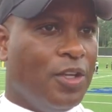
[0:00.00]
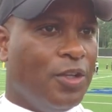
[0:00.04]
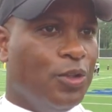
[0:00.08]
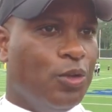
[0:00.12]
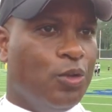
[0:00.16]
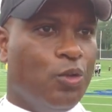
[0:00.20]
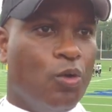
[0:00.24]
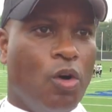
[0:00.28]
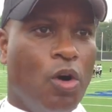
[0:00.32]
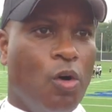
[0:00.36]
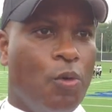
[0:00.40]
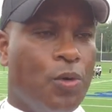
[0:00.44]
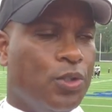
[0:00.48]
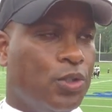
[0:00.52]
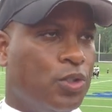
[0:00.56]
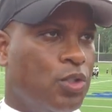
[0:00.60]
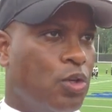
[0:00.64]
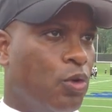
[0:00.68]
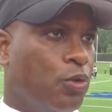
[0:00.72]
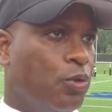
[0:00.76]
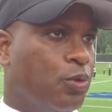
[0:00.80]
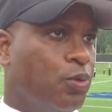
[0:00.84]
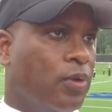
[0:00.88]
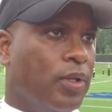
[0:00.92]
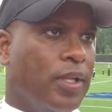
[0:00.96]
you always
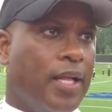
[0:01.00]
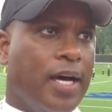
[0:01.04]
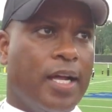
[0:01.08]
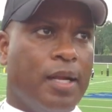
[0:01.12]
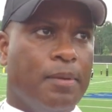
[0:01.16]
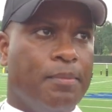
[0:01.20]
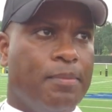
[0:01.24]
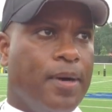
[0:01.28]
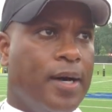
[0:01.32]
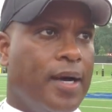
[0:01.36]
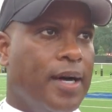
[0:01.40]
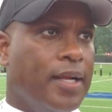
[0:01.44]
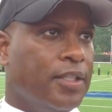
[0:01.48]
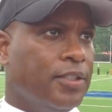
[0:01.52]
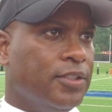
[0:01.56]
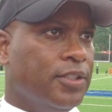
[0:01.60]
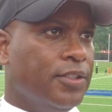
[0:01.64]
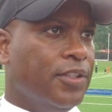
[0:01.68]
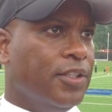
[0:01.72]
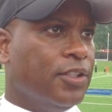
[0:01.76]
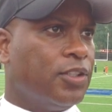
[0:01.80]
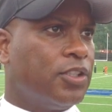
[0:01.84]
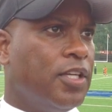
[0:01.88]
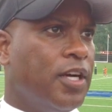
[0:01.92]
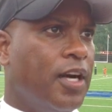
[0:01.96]
go through a lot of bodies
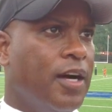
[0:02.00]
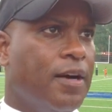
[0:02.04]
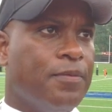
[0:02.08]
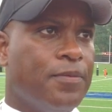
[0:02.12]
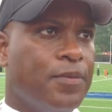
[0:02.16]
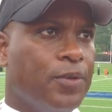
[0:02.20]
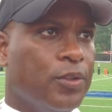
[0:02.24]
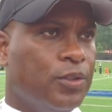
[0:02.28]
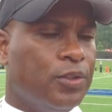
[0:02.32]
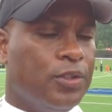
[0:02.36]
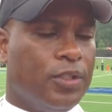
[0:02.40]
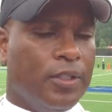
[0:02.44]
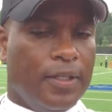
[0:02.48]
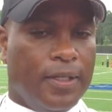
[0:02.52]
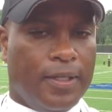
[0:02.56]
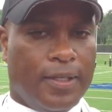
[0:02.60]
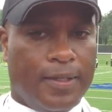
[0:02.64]
in this conference.